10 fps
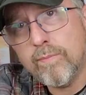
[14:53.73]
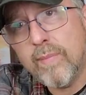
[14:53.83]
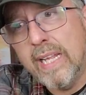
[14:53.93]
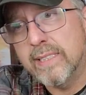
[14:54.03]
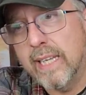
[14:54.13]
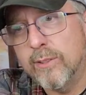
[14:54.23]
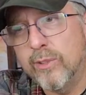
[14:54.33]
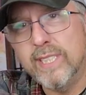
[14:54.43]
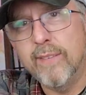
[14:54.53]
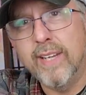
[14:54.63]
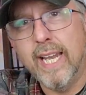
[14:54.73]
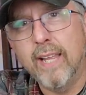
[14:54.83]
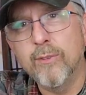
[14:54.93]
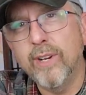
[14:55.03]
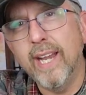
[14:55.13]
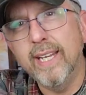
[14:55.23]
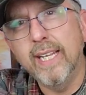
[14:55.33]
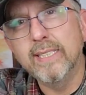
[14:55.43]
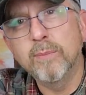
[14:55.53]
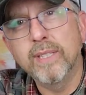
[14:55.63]
That's like $379,
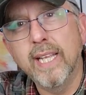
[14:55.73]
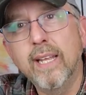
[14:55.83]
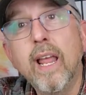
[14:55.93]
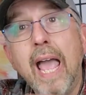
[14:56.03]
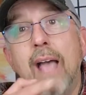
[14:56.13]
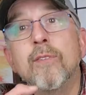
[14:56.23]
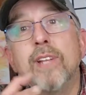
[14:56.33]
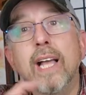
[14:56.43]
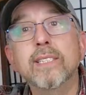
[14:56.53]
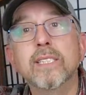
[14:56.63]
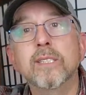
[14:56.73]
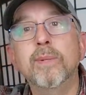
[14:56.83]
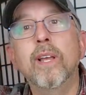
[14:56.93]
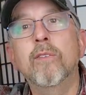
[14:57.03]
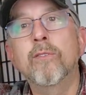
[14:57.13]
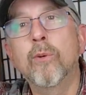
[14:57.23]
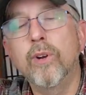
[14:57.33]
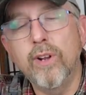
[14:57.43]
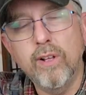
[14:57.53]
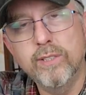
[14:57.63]
$389, something like that. After taxes, it'll be over
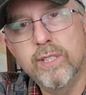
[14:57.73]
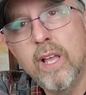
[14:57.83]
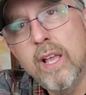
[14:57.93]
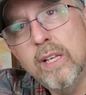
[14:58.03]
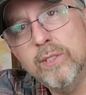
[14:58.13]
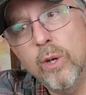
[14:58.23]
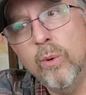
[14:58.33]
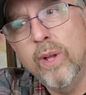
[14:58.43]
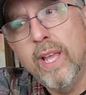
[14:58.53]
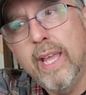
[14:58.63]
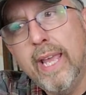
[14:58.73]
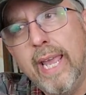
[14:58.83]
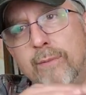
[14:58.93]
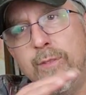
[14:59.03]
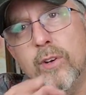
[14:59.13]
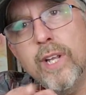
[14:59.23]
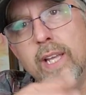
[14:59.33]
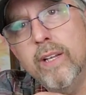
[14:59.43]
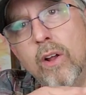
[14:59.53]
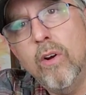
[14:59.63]
$400. So if they're
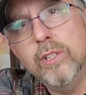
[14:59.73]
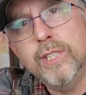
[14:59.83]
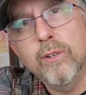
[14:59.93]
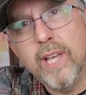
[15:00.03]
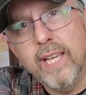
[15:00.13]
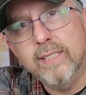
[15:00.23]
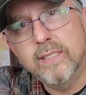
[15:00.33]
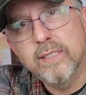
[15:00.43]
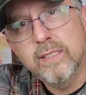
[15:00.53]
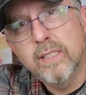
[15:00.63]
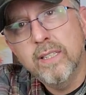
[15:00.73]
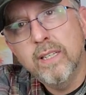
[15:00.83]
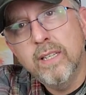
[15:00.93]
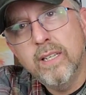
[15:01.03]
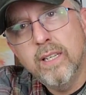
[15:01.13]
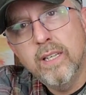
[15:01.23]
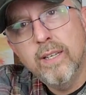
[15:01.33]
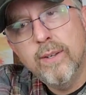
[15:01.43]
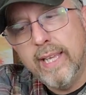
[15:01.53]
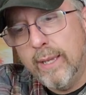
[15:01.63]
getting a hard shell case
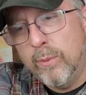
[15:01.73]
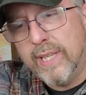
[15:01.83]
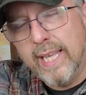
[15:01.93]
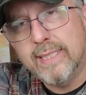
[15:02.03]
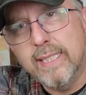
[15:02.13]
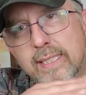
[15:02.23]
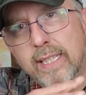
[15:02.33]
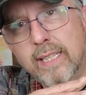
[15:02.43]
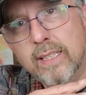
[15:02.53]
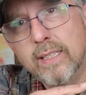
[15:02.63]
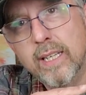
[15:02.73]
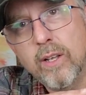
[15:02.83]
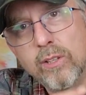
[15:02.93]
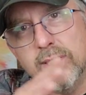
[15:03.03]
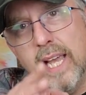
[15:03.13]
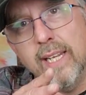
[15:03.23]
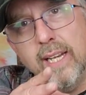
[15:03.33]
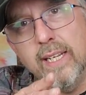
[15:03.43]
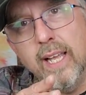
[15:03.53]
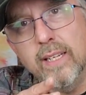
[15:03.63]
with a SC10, they cost
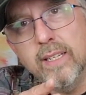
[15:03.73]
$9.99.